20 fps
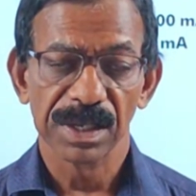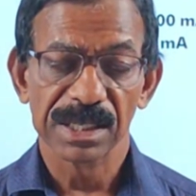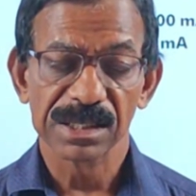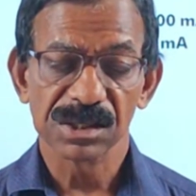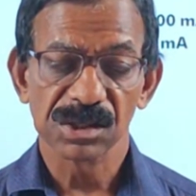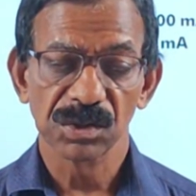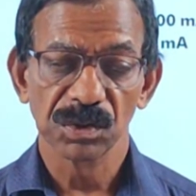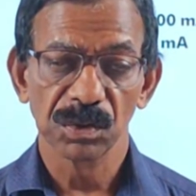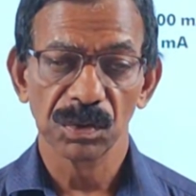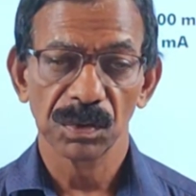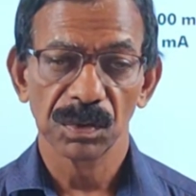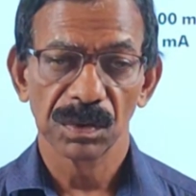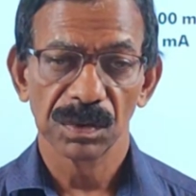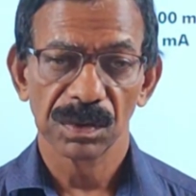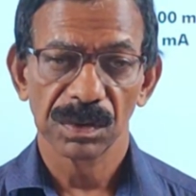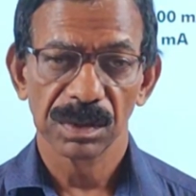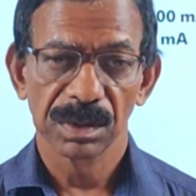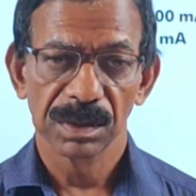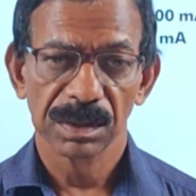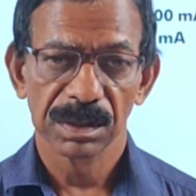has two
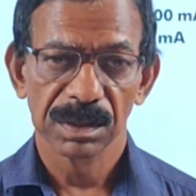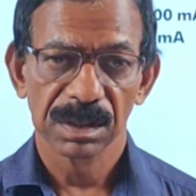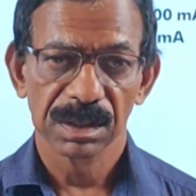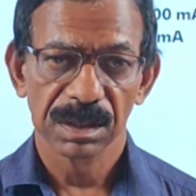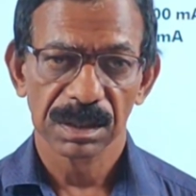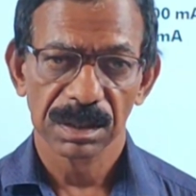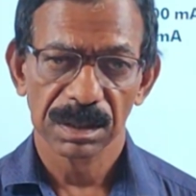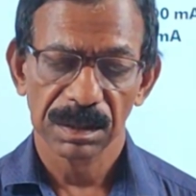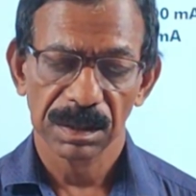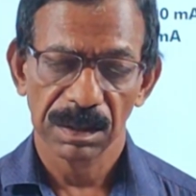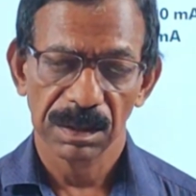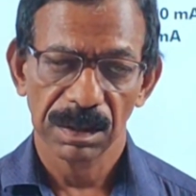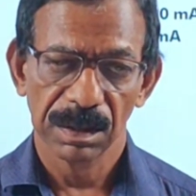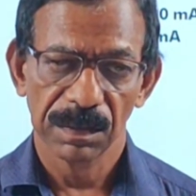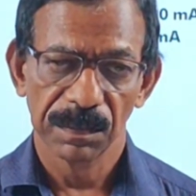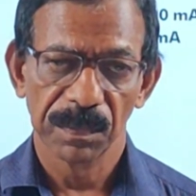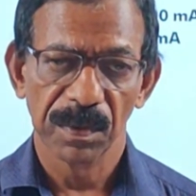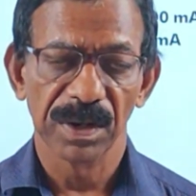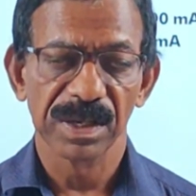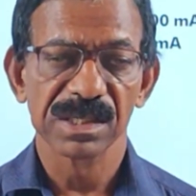
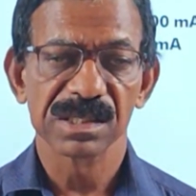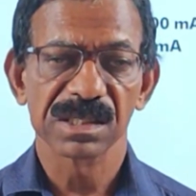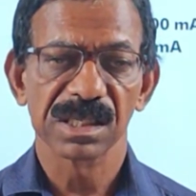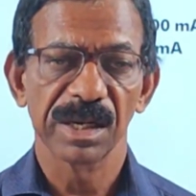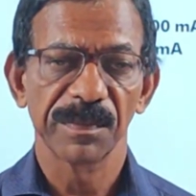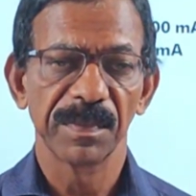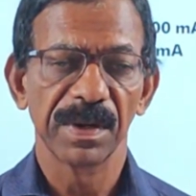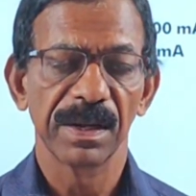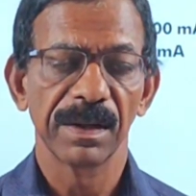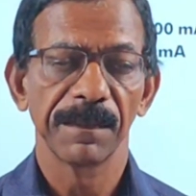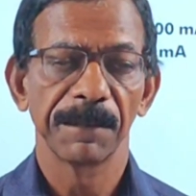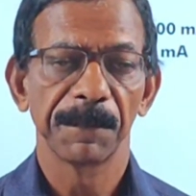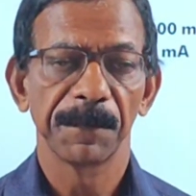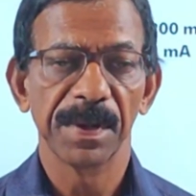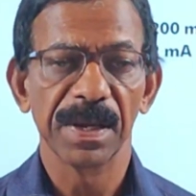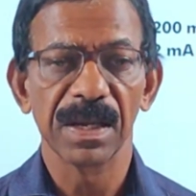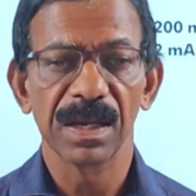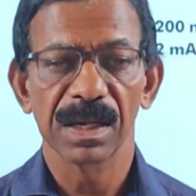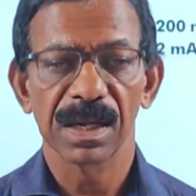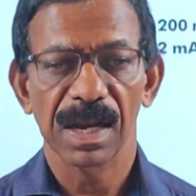points, namely
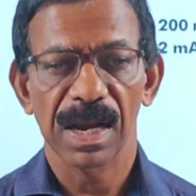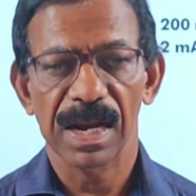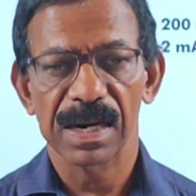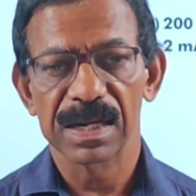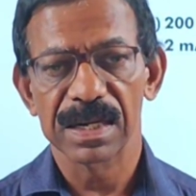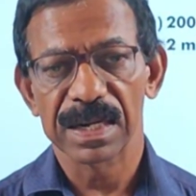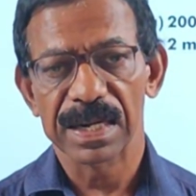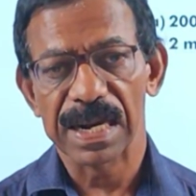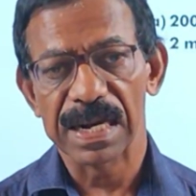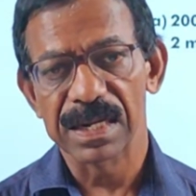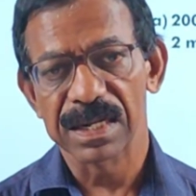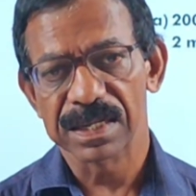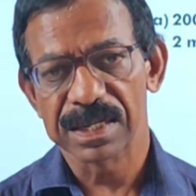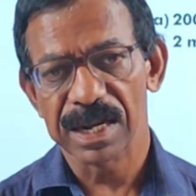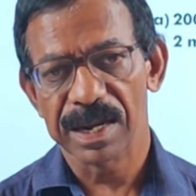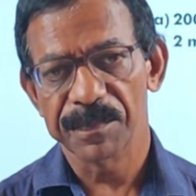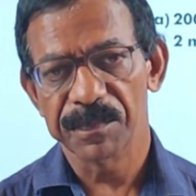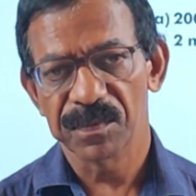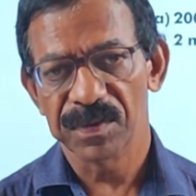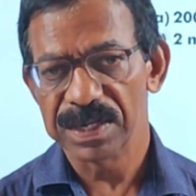P and N
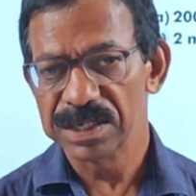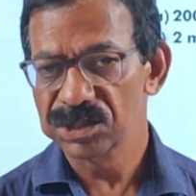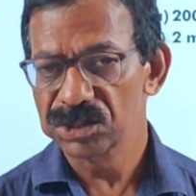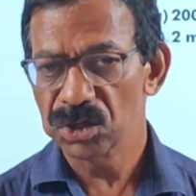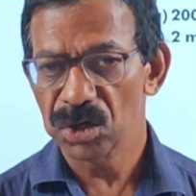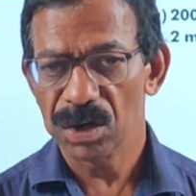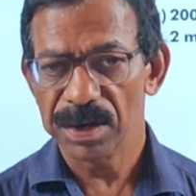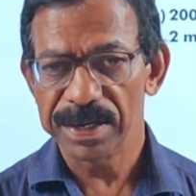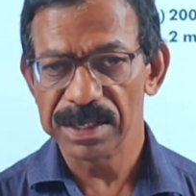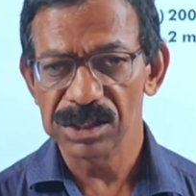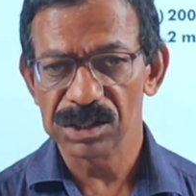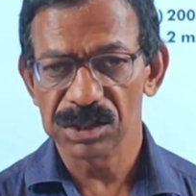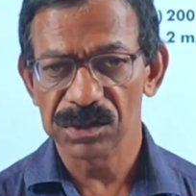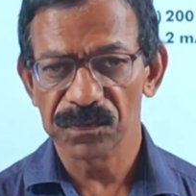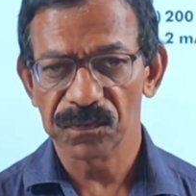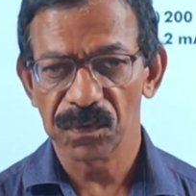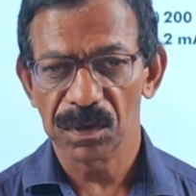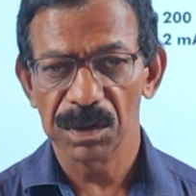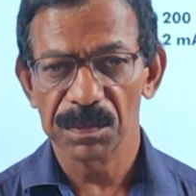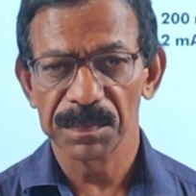type when joined
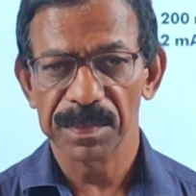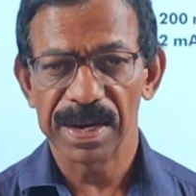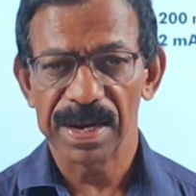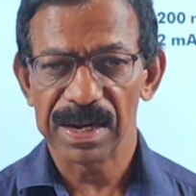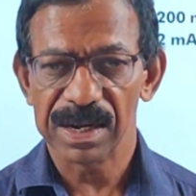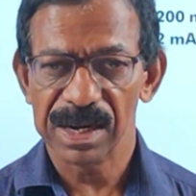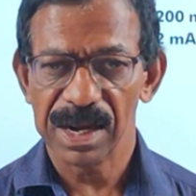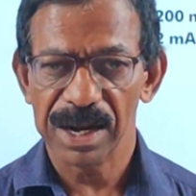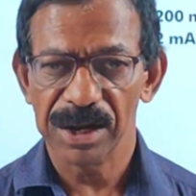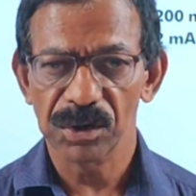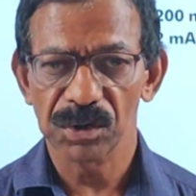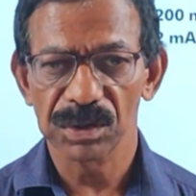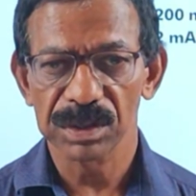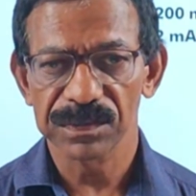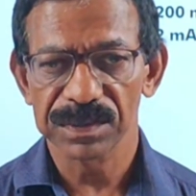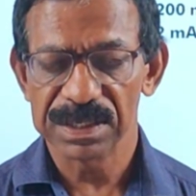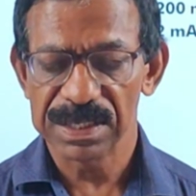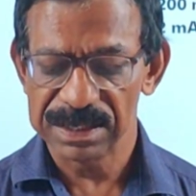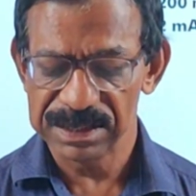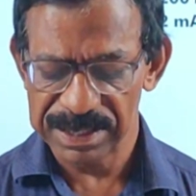to form a
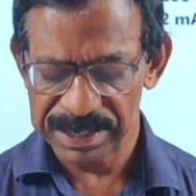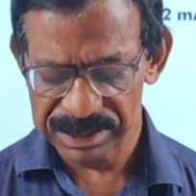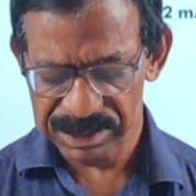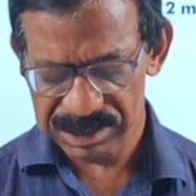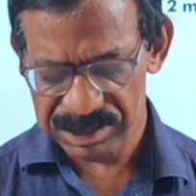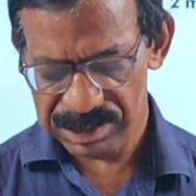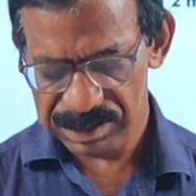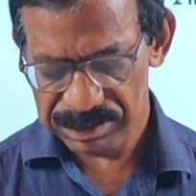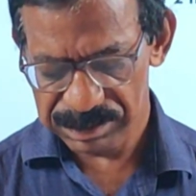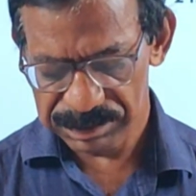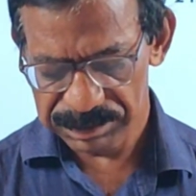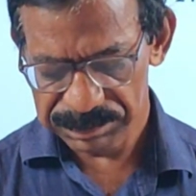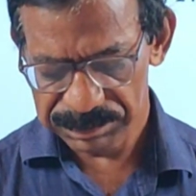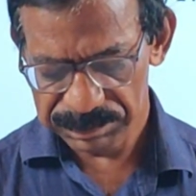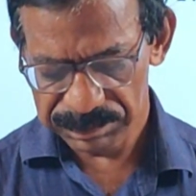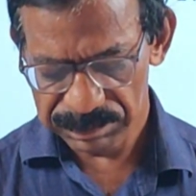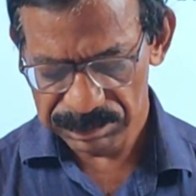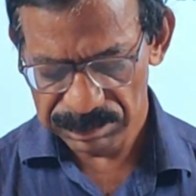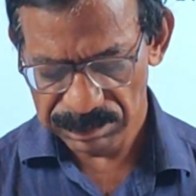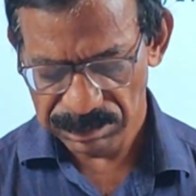diode with a junction.
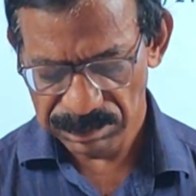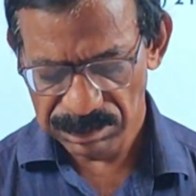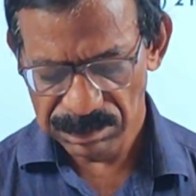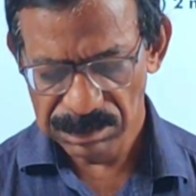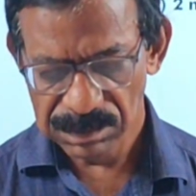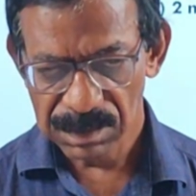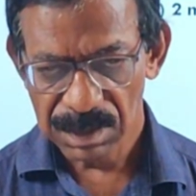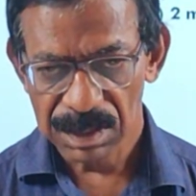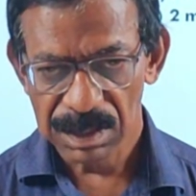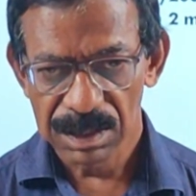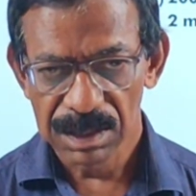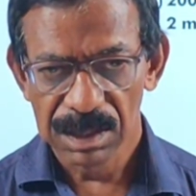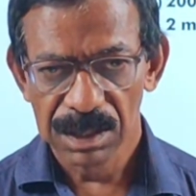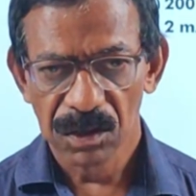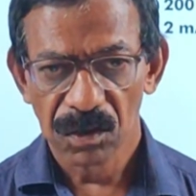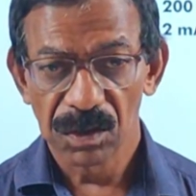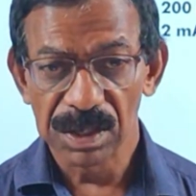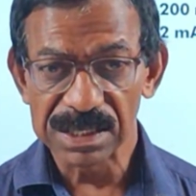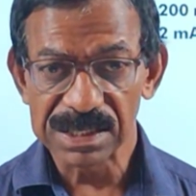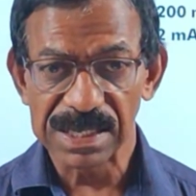
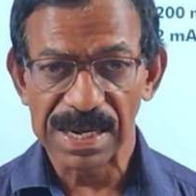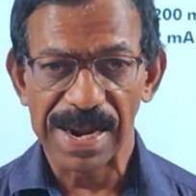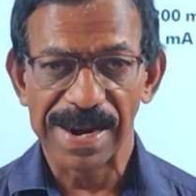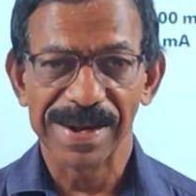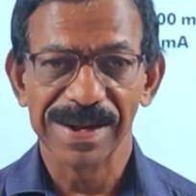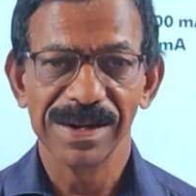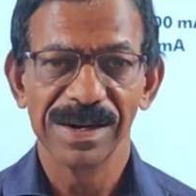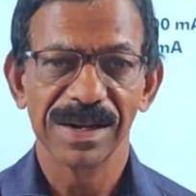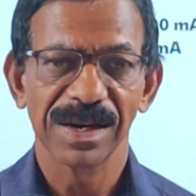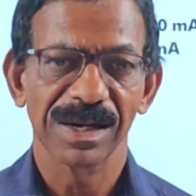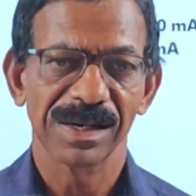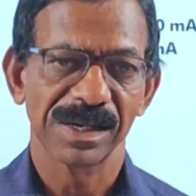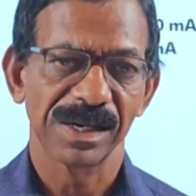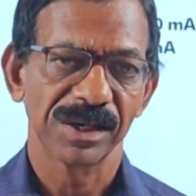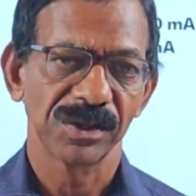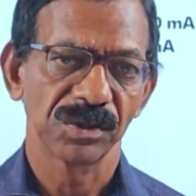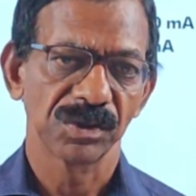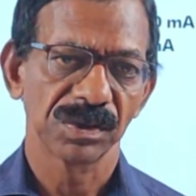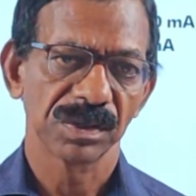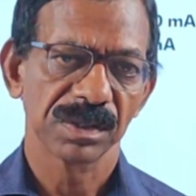What is an ideal
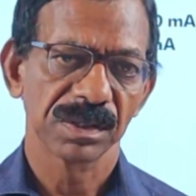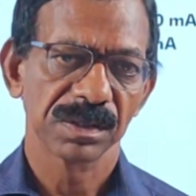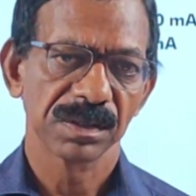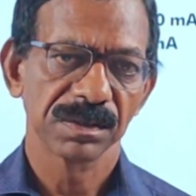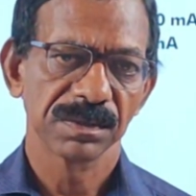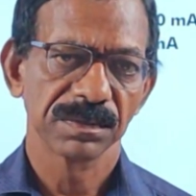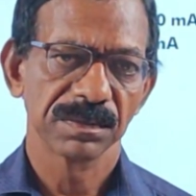diode?